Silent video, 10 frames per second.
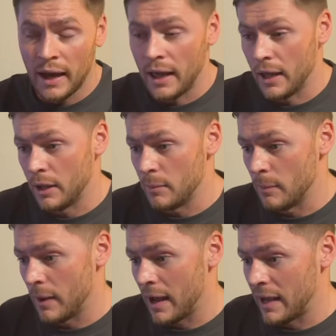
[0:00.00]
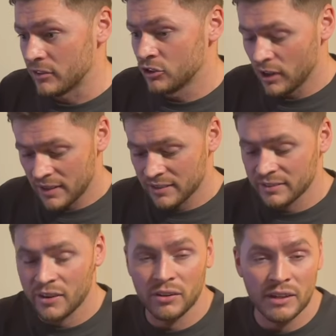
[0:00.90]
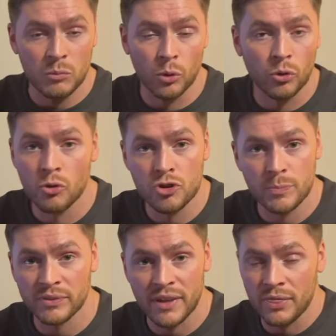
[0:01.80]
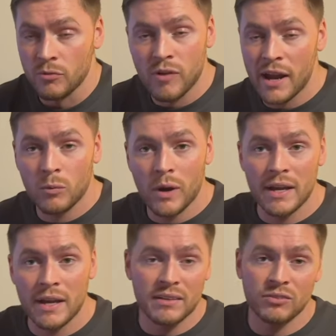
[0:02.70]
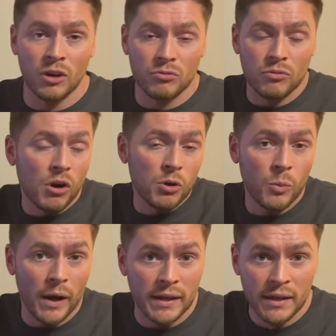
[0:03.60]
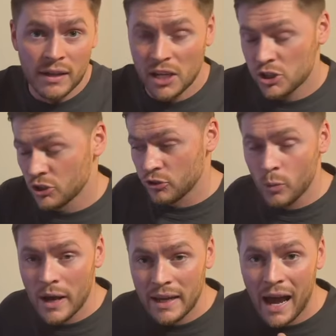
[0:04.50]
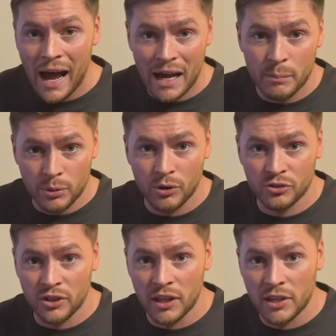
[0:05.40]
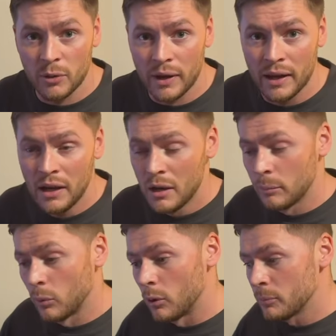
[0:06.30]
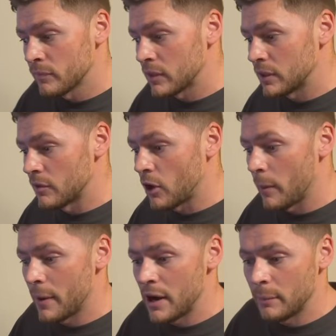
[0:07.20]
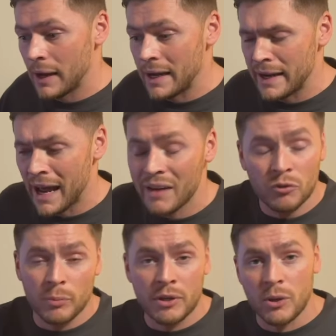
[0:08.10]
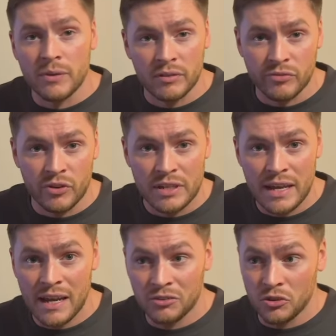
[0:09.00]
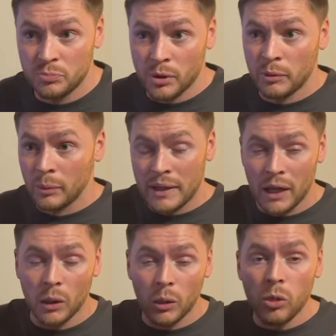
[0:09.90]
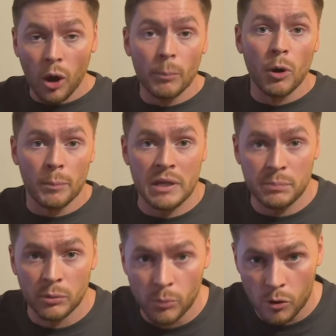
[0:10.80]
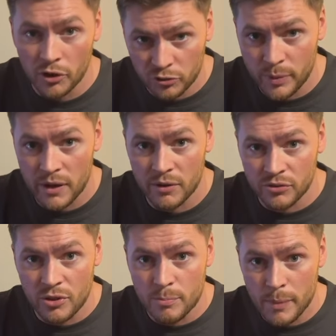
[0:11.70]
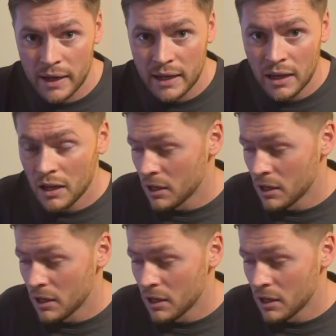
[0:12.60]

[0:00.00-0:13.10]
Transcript: It's not necessarily 100% the right way, it's not the wrong way, it's the way I personally do it. But you've got to bear in mind, I've only been doing this for a year, so there's probably a lot more people more experienced than me.